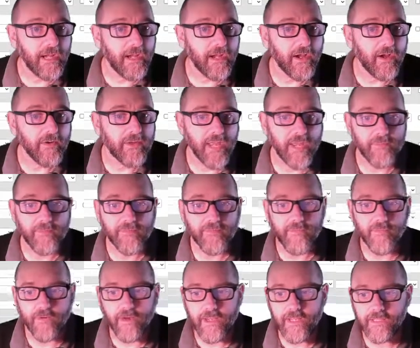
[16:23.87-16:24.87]
Okay,
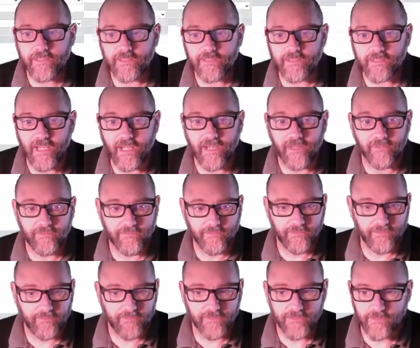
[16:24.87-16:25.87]
before I hit
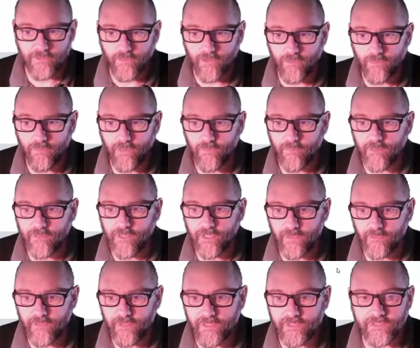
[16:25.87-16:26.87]
save, so when we're
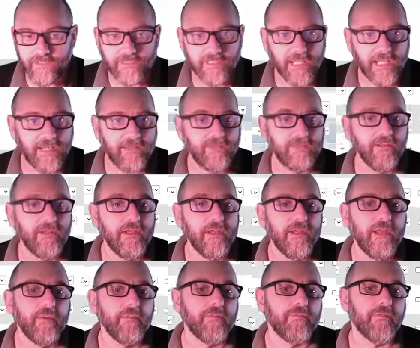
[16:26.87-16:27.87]
done, we hit save.
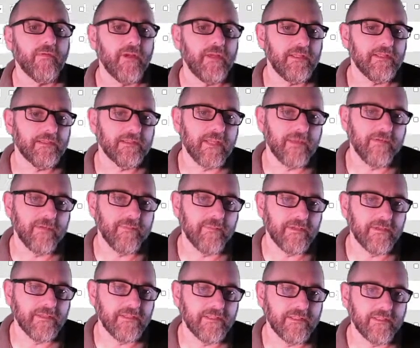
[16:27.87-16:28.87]
Before I hit save, I'm
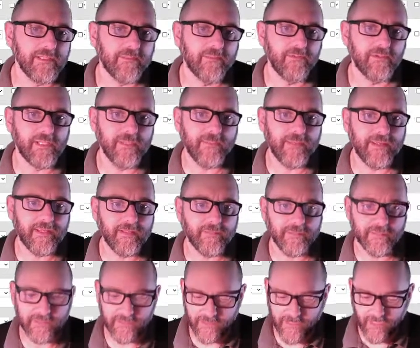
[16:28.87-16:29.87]
going to deliberately make a
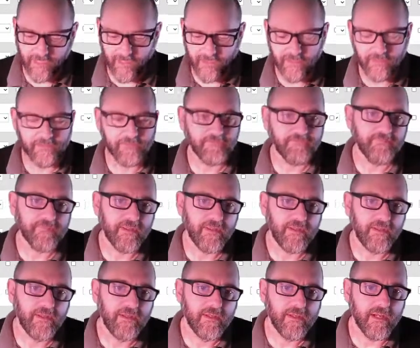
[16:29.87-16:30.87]
mistake.
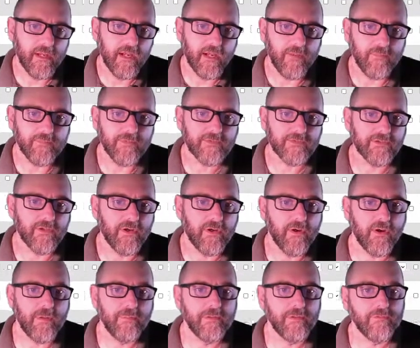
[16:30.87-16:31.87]

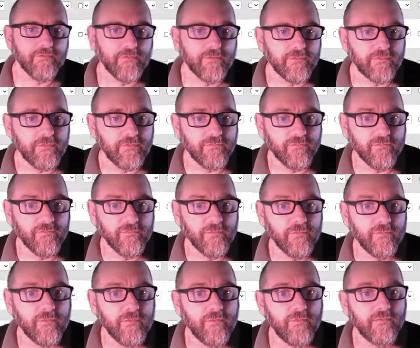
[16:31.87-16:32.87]
So I'm going to
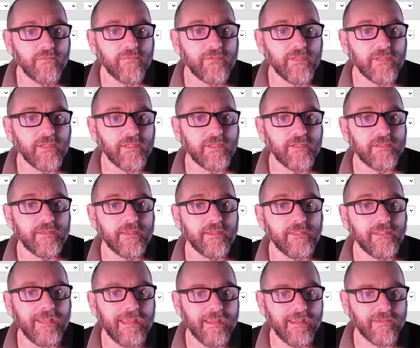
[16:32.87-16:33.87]
remove the
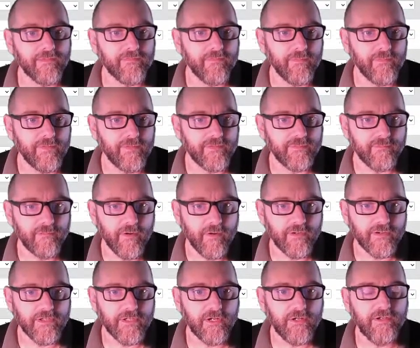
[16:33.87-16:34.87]
length from this
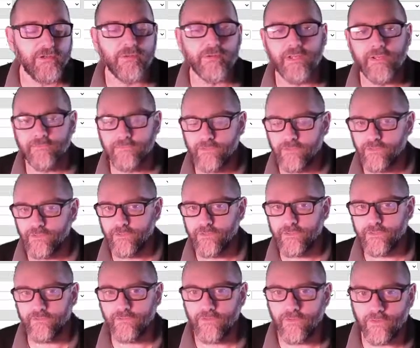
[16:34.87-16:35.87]
varchar. You don't have to do
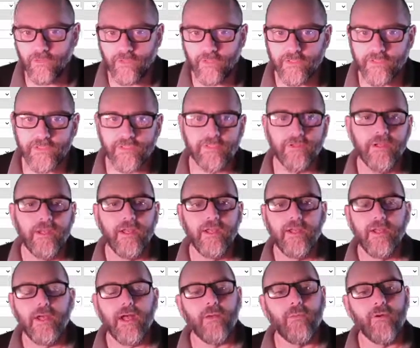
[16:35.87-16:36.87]
this if you don't want to.
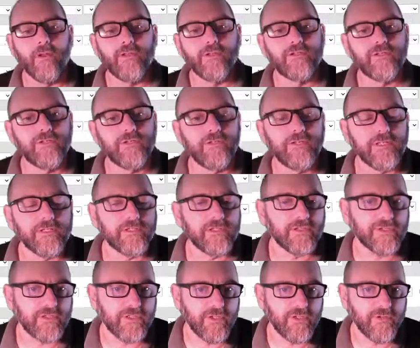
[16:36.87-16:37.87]
I want to do it to
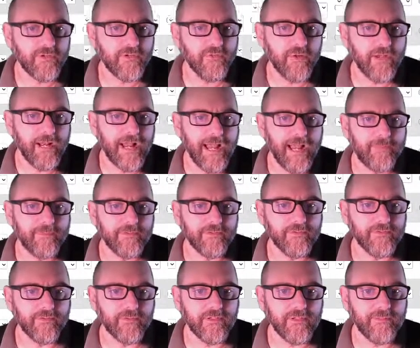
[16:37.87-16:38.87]
show you what
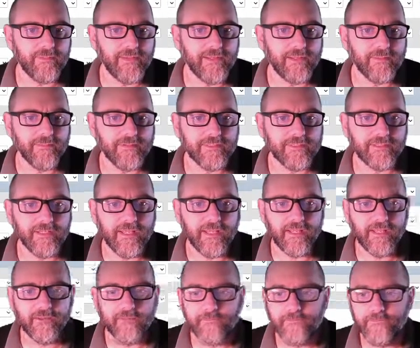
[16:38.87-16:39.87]
happens when you make a mistake.